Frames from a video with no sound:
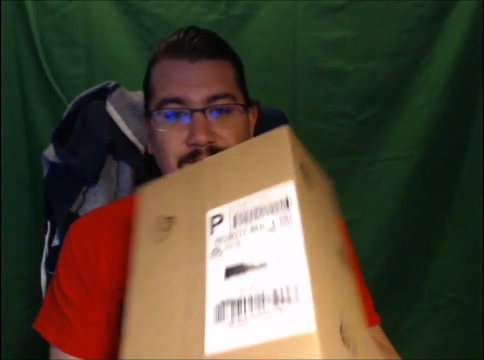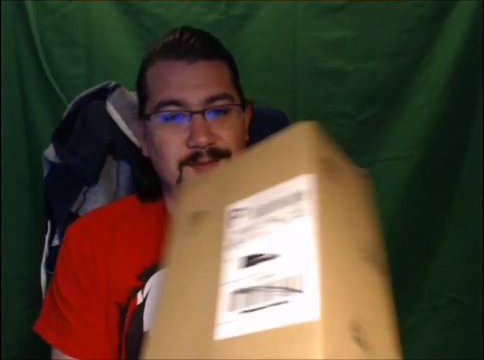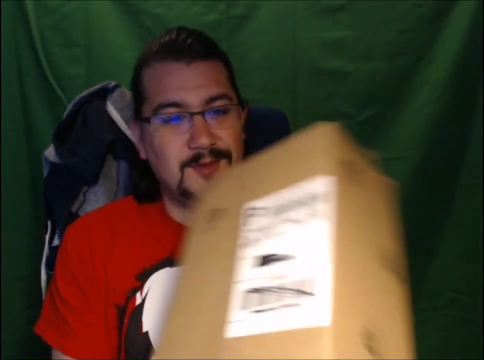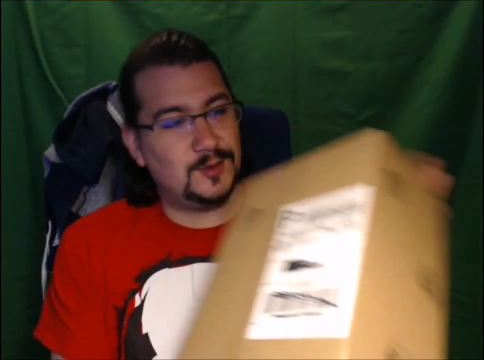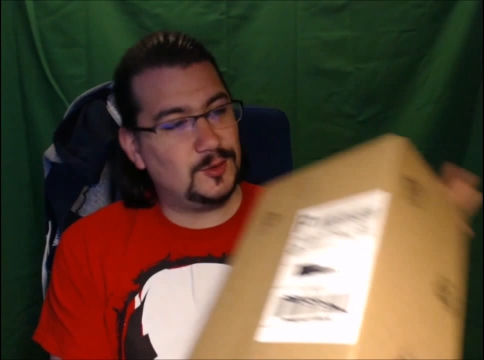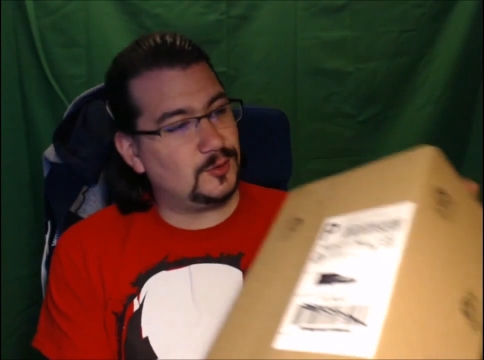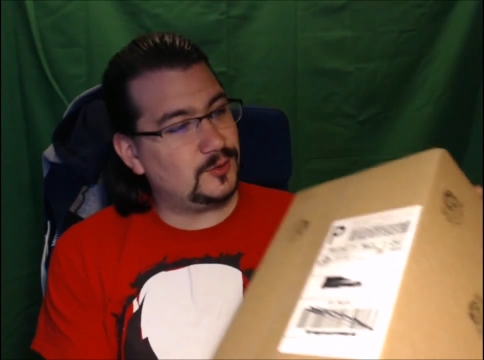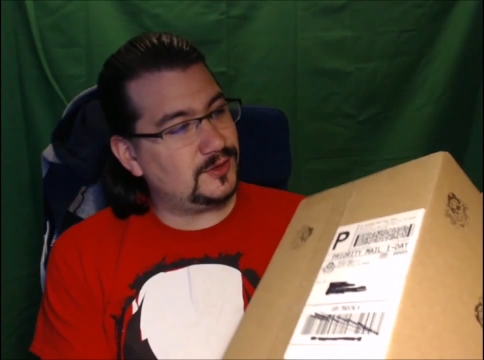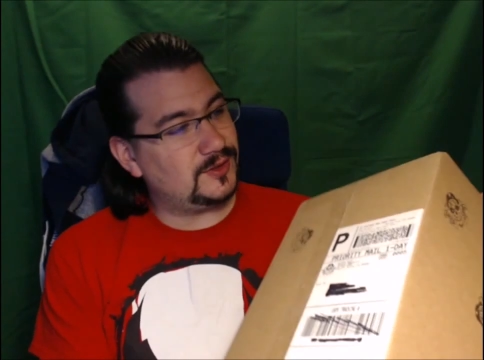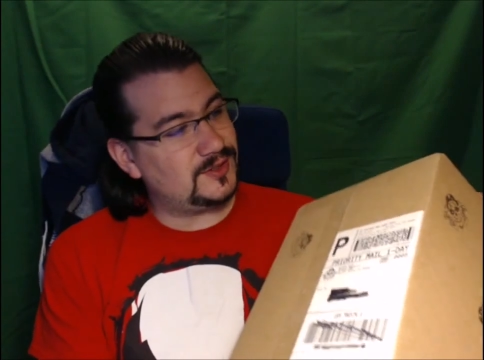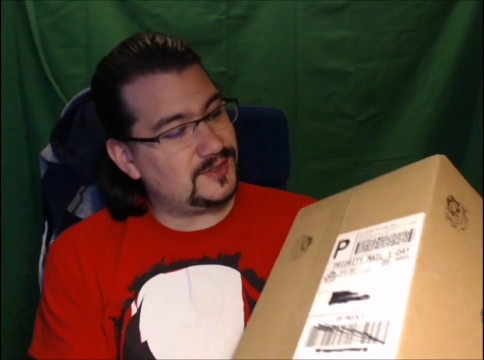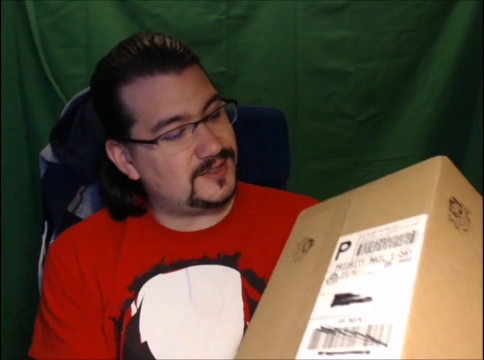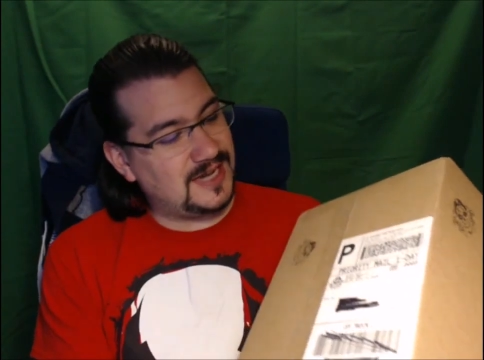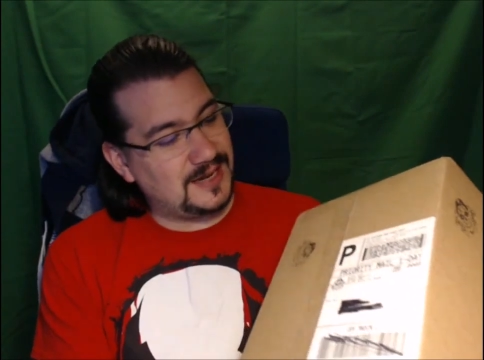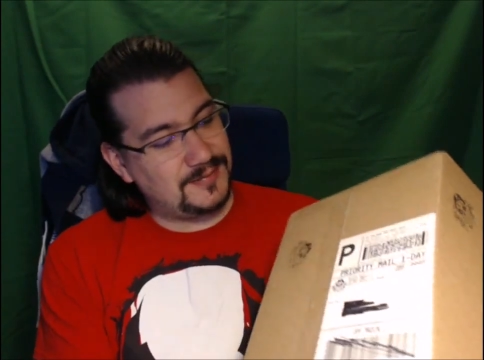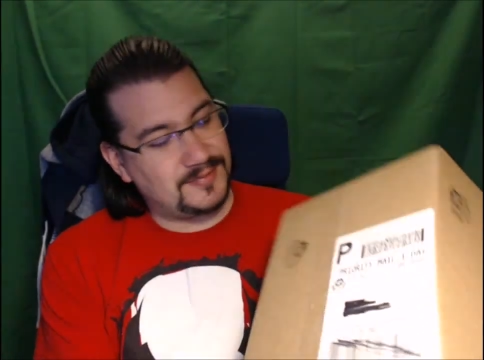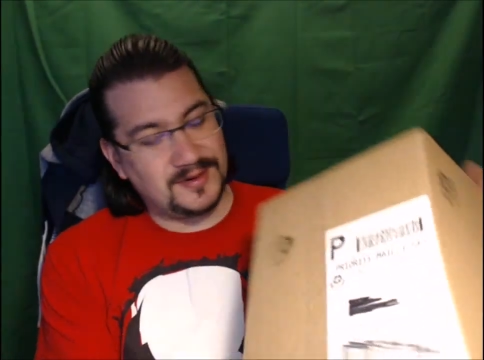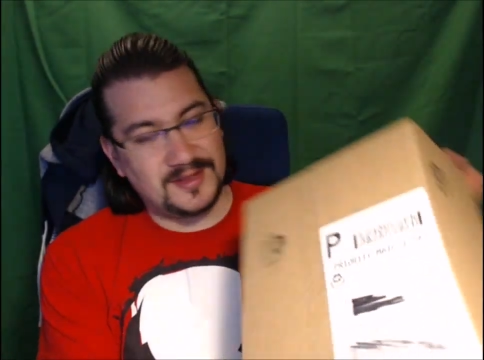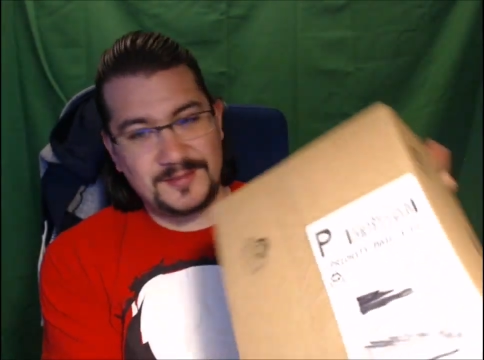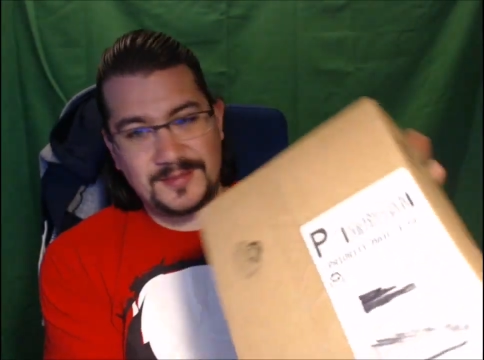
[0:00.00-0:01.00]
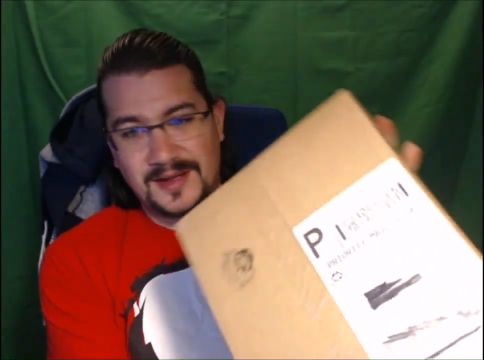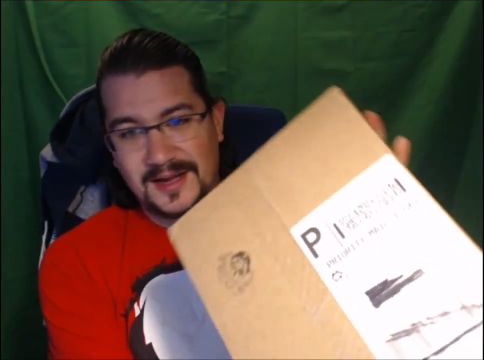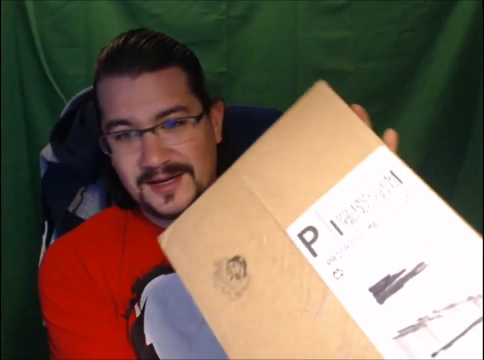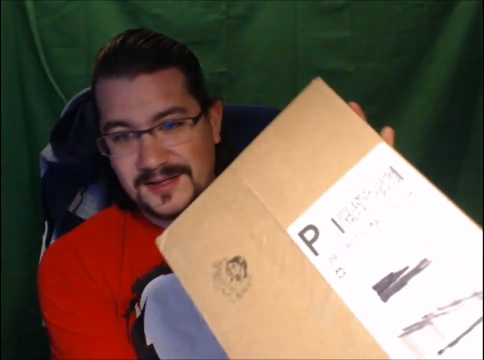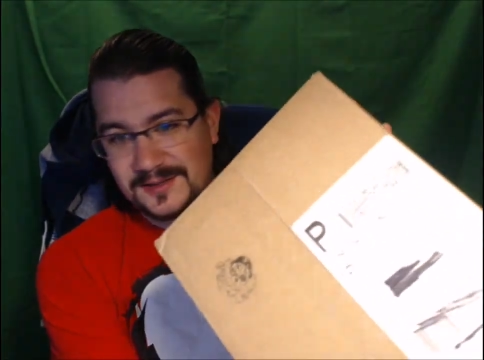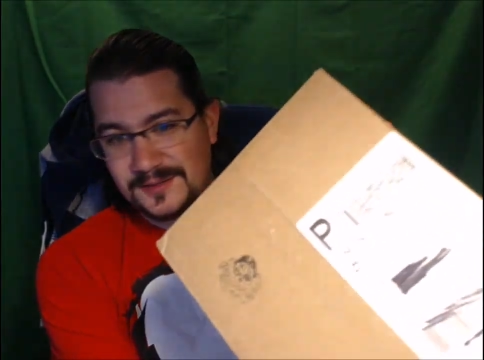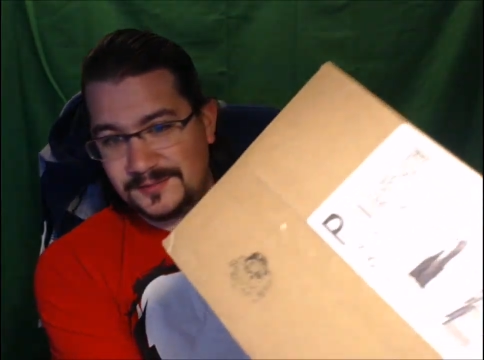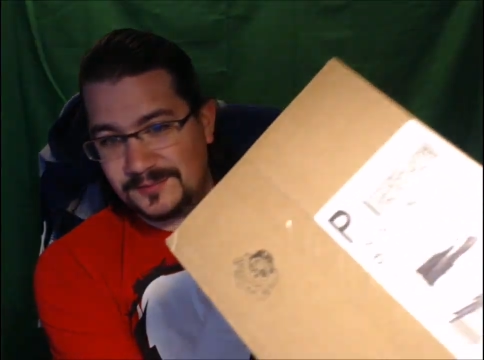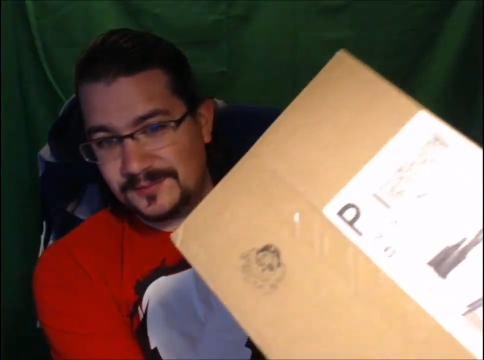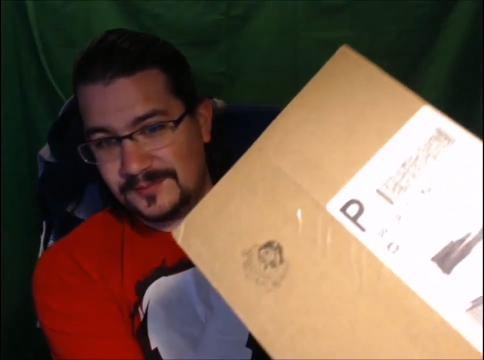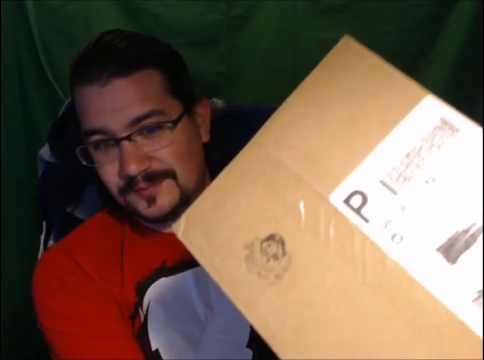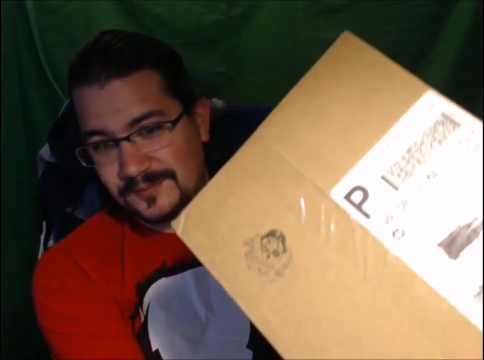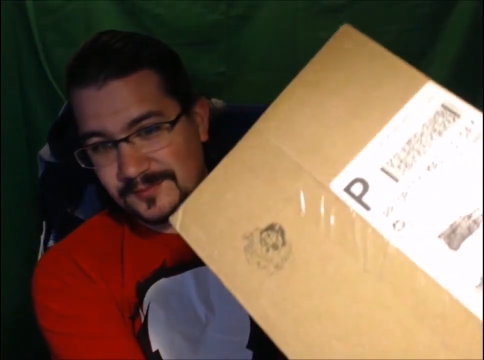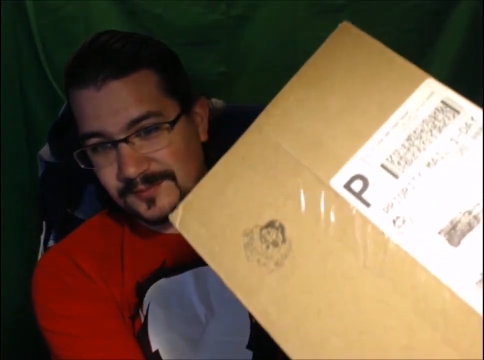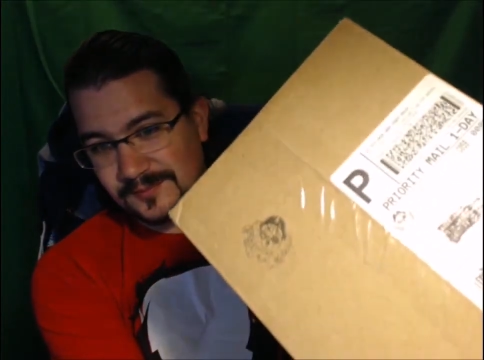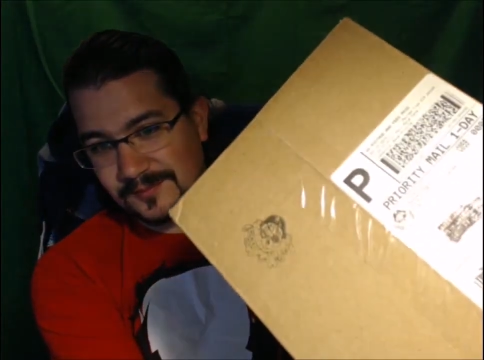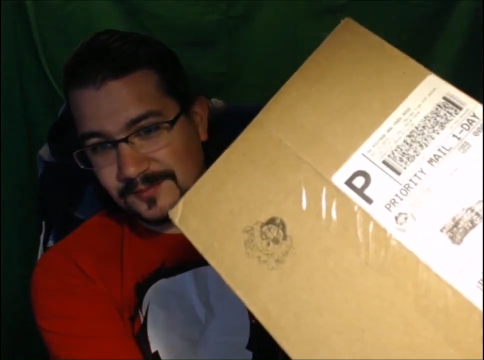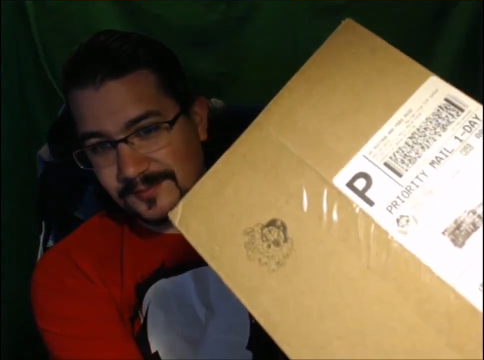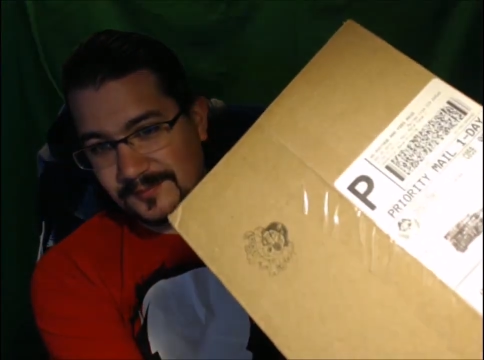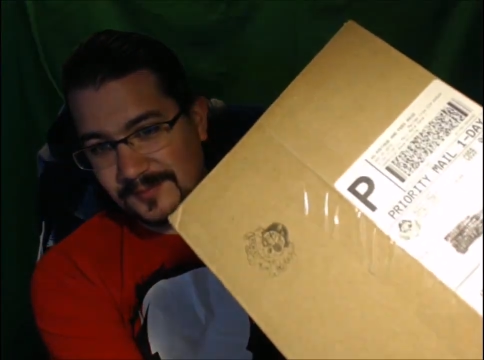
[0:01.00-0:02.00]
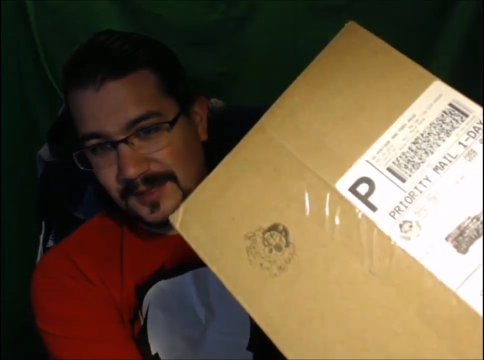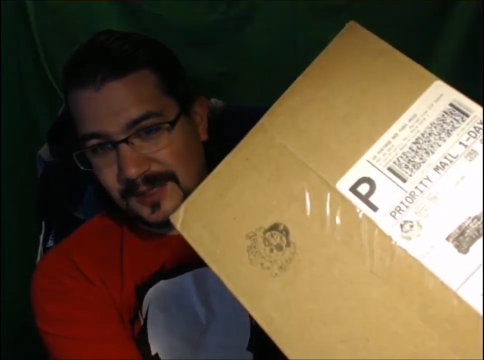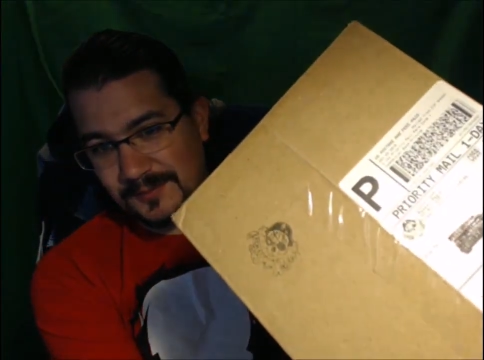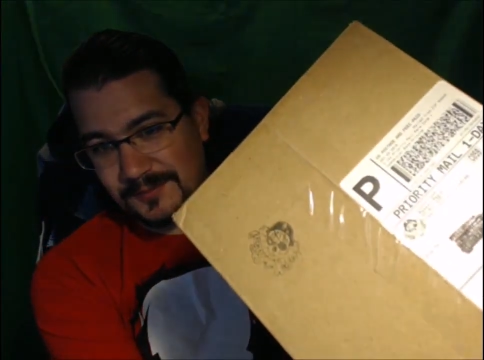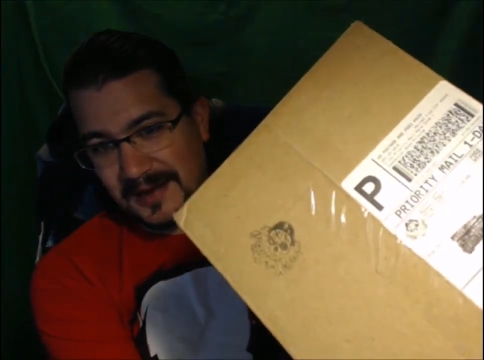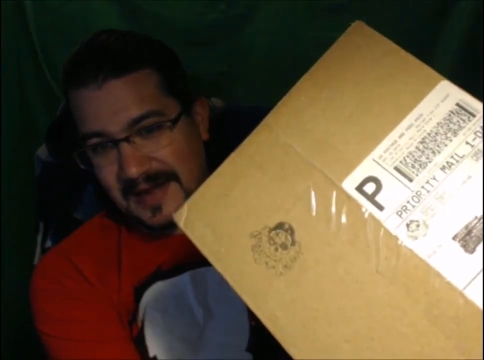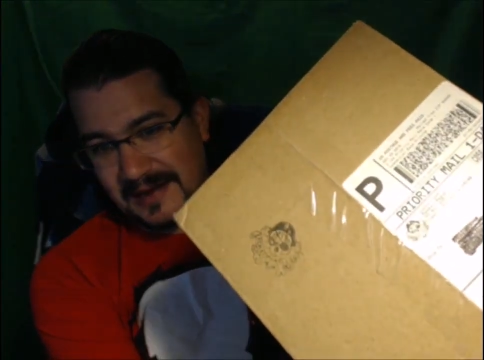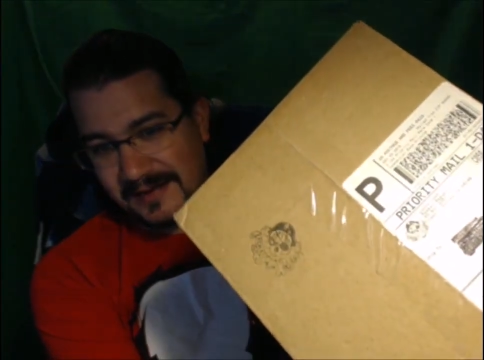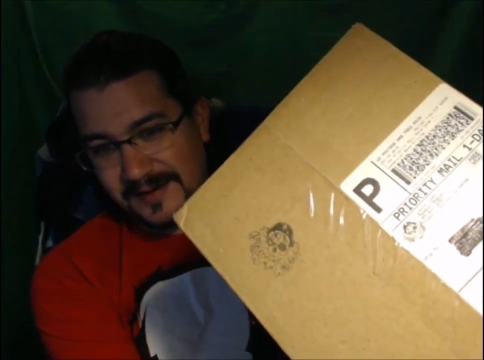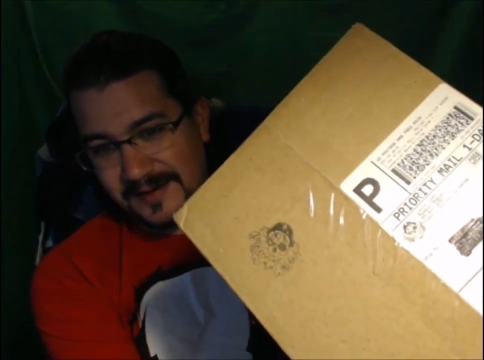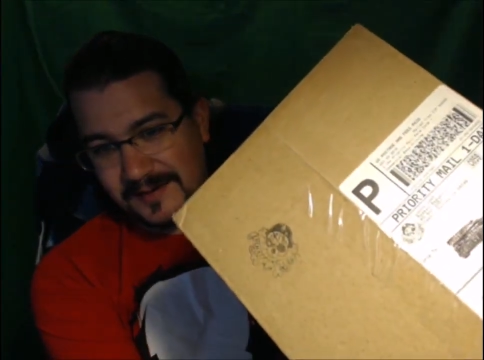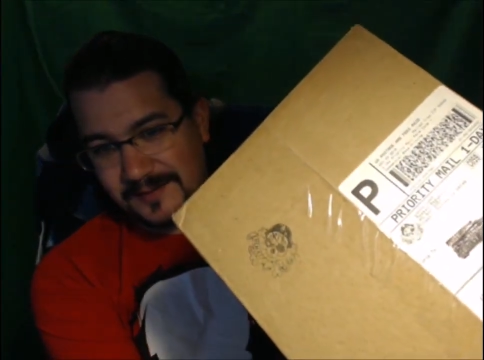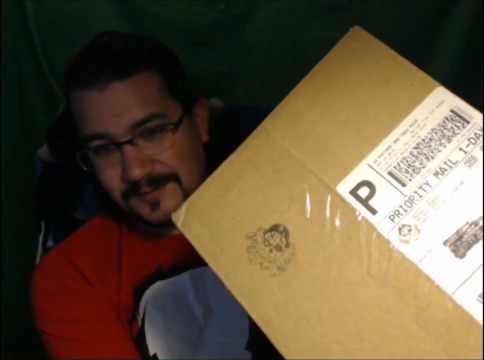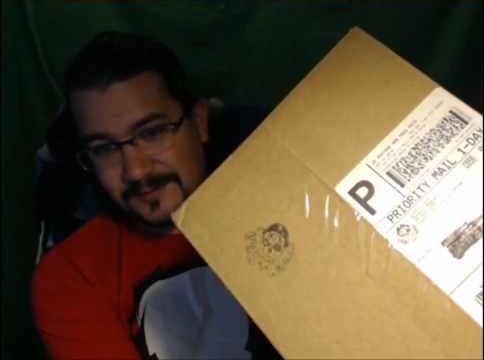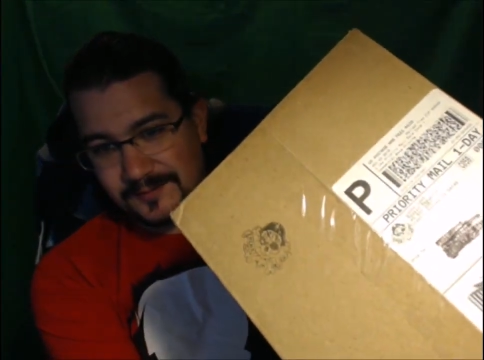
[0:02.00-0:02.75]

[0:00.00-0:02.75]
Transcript: Cool little stamp there in the box. Little pirate,